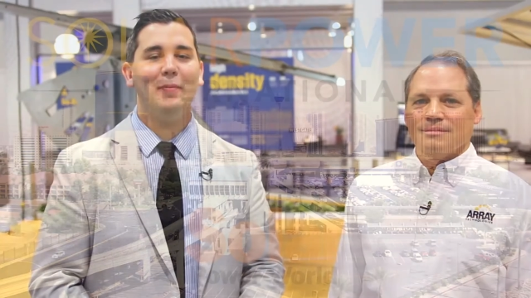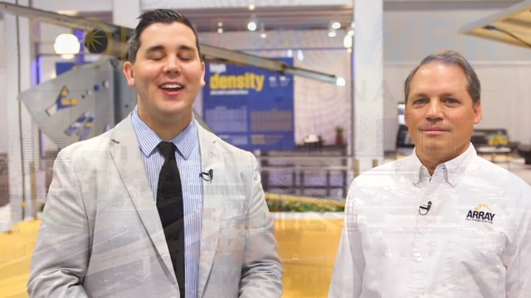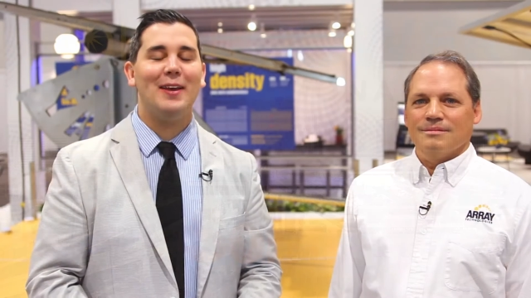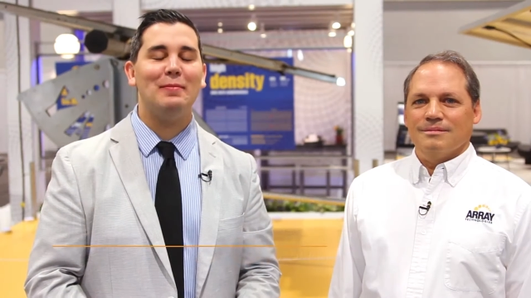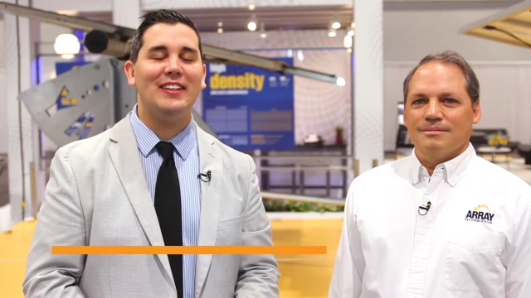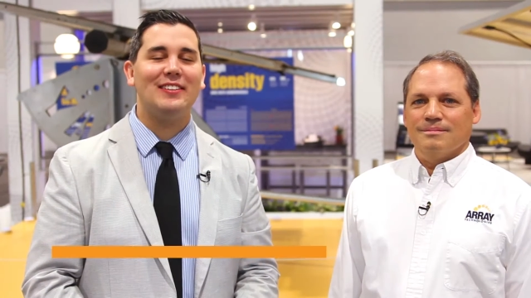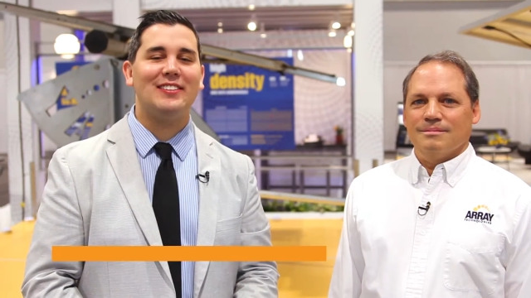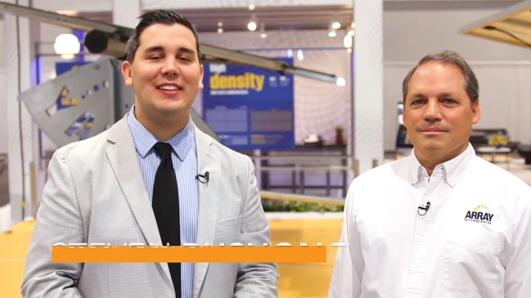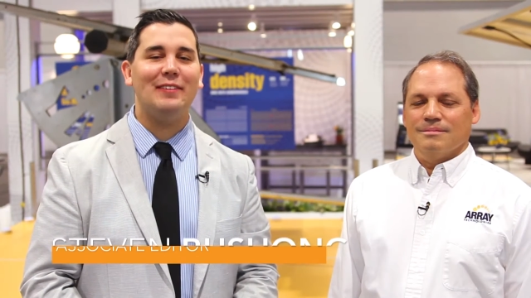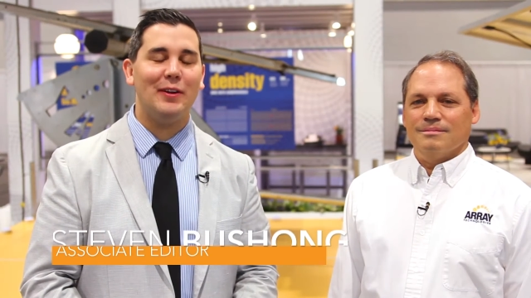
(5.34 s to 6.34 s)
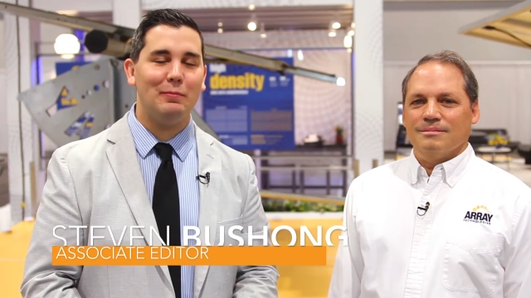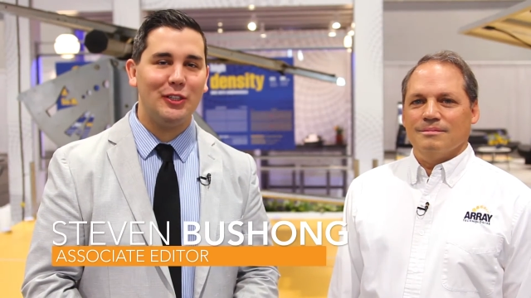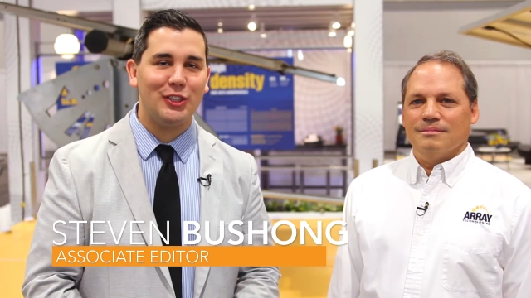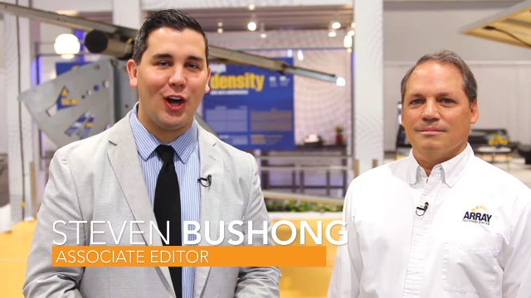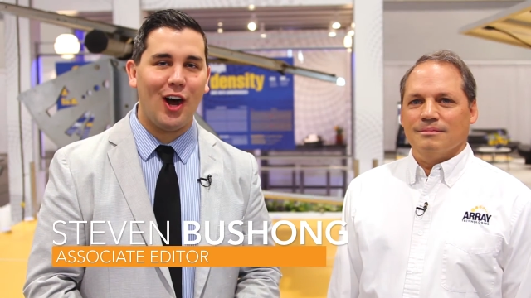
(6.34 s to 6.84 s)
Speaker 1: My name is Steven
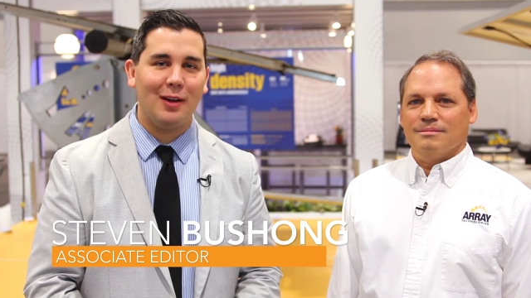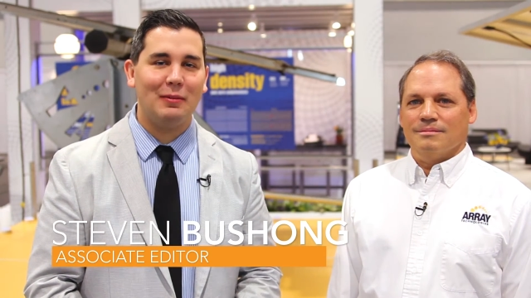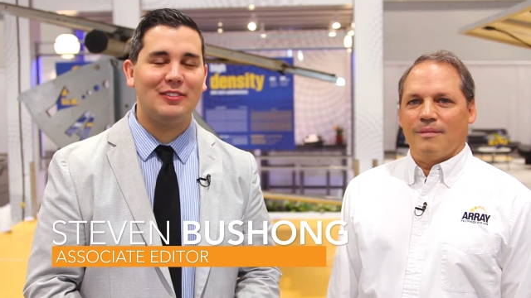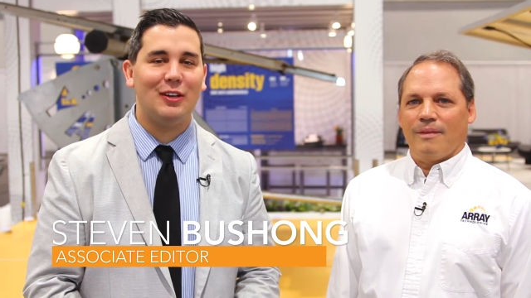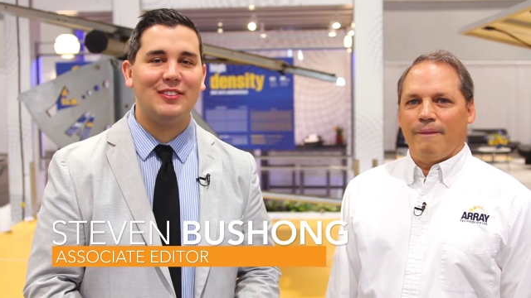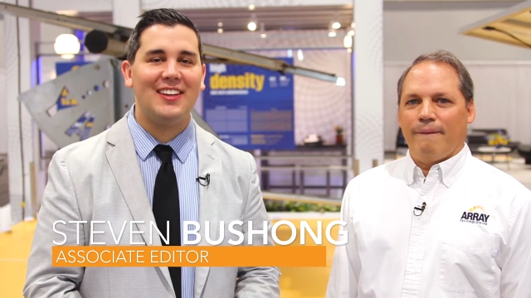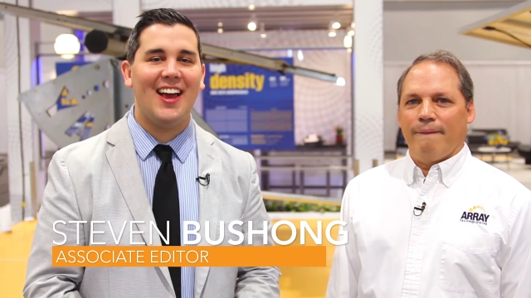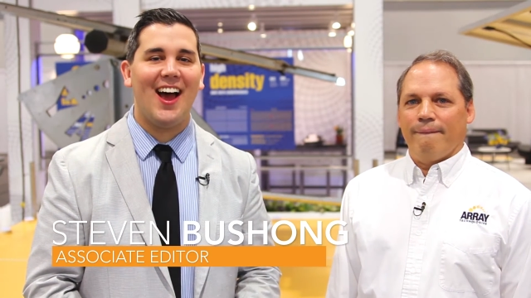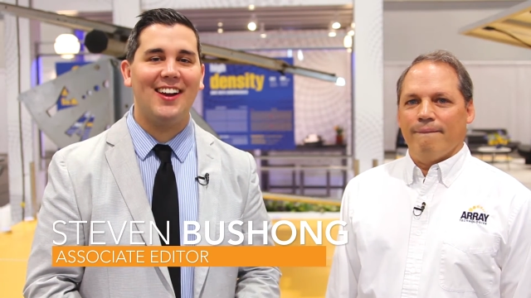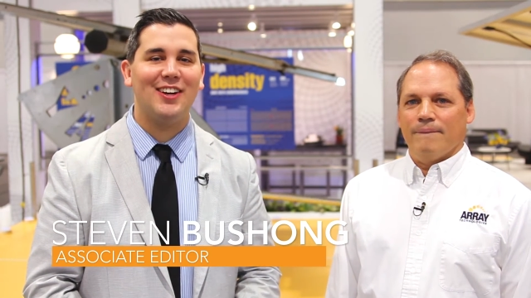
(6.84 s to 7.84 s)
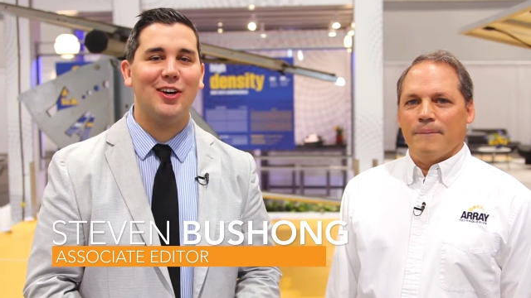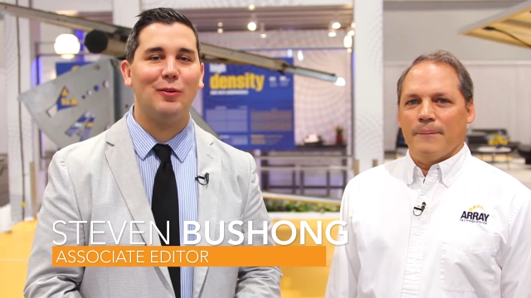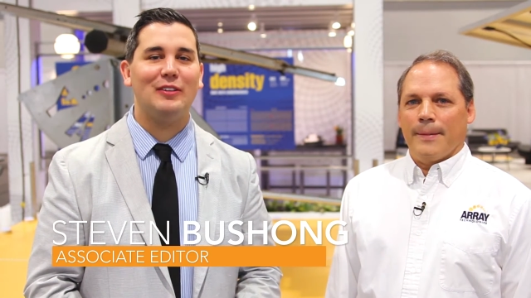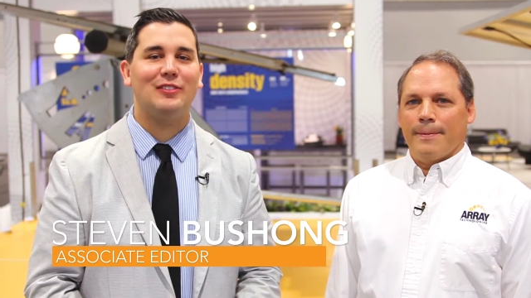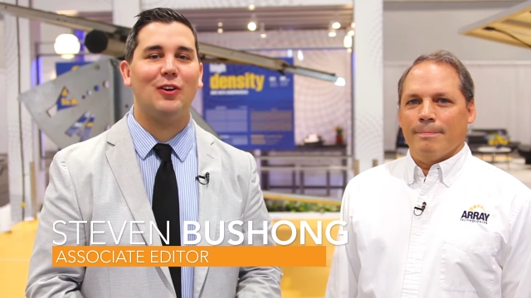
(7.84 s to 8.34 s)
Bushong. I'm associate editor
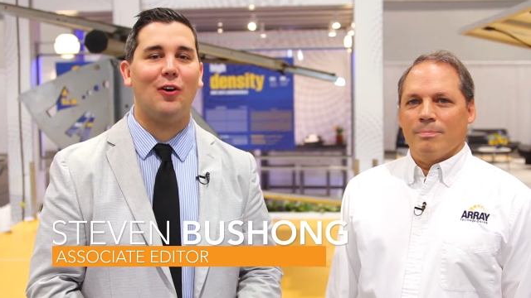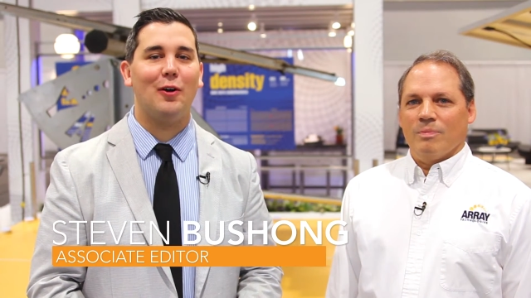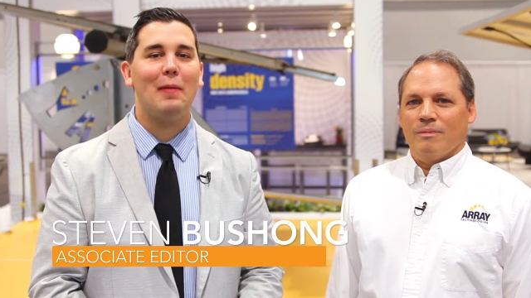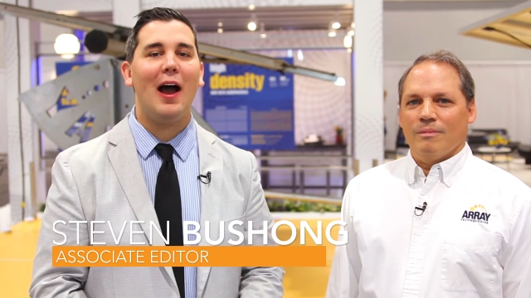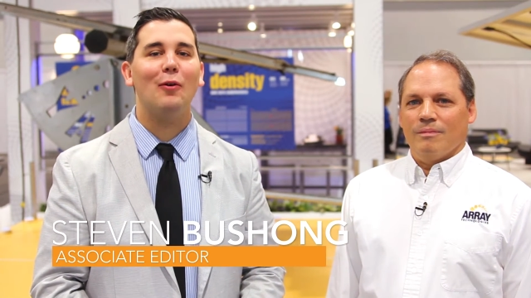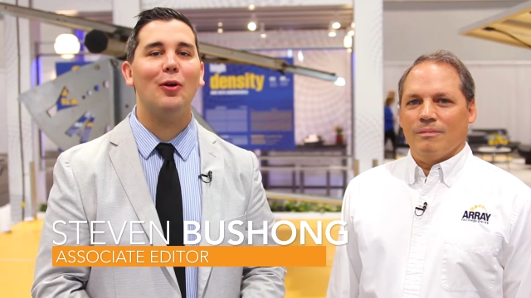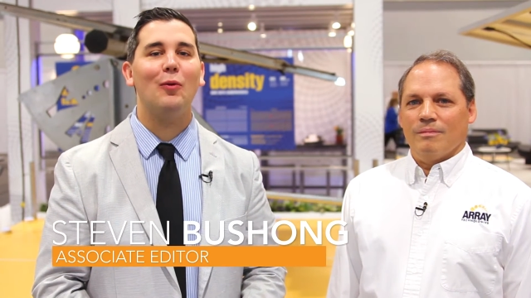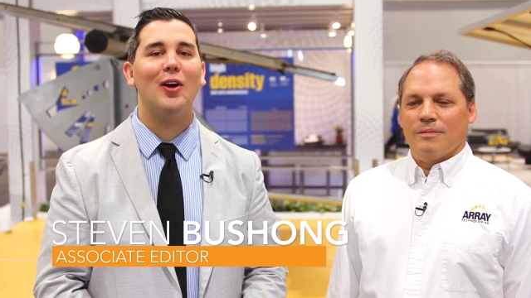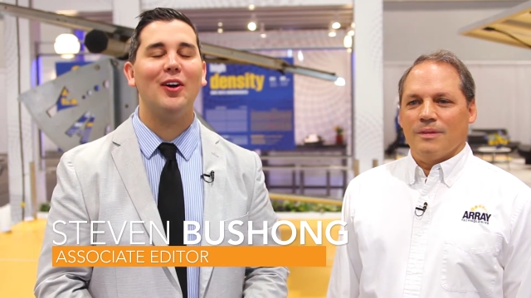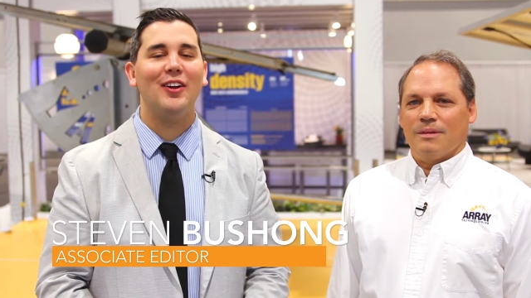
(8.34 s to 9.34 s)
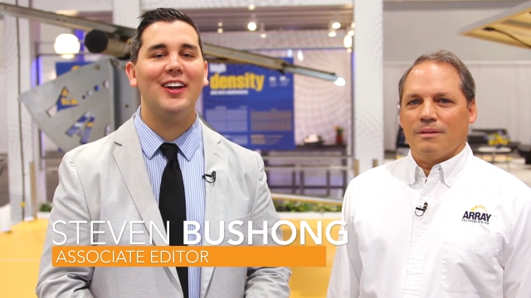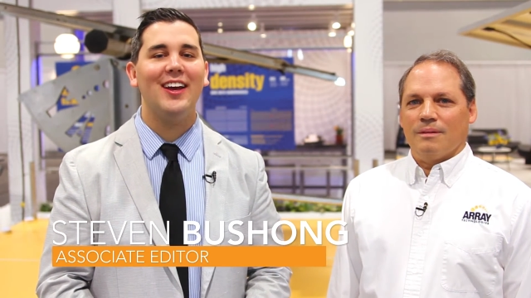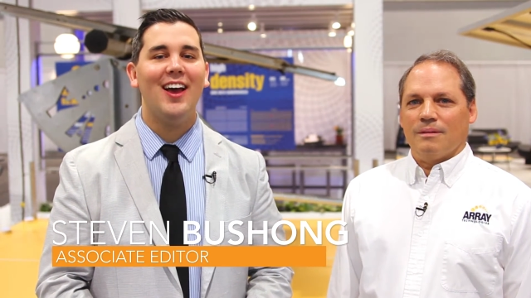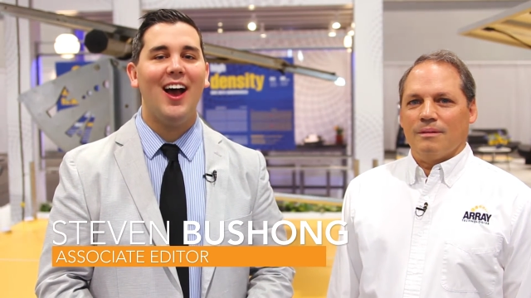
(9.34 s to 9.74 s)
with Solar Power World.